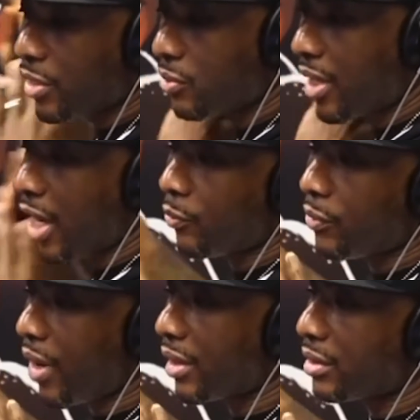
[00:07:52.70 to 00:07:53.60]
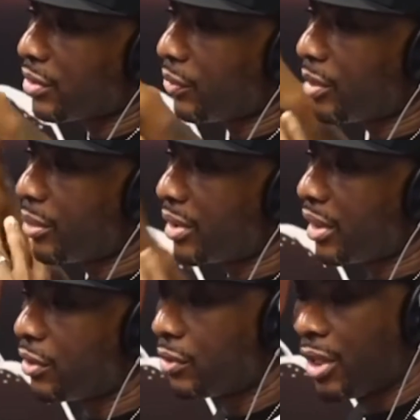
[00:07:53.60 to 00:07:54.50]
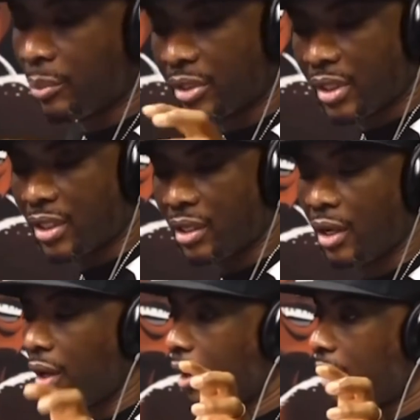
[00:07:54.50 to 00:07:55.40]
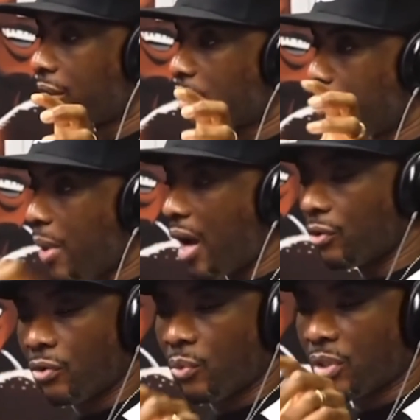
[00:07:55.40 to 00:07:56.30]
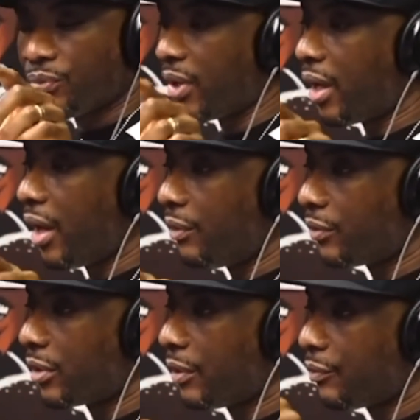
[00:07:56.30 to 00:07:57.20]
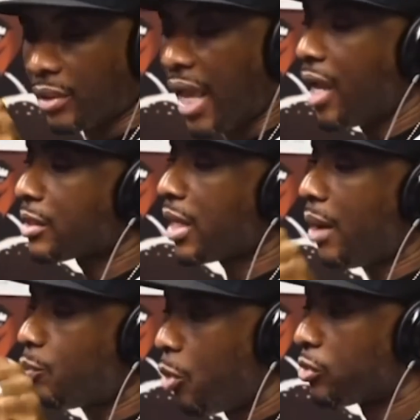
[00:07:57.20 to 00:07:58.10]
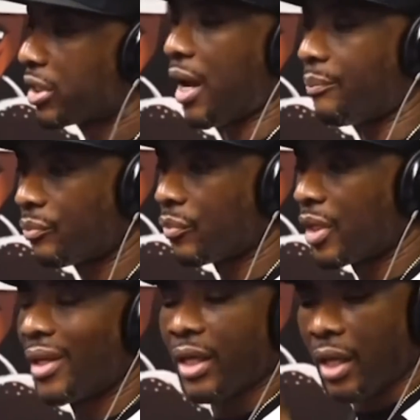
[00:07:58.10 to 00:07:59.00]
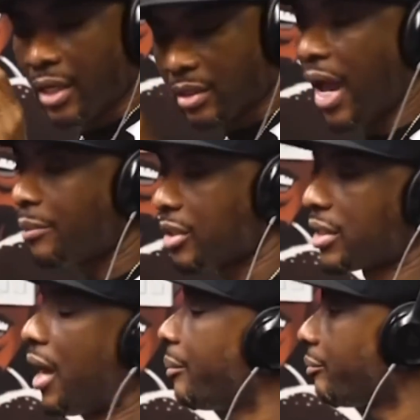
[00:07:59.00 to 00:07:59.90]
can't rewrite history. But Diddy, your motto was forever, can't stop, won't stop. It's time to stop.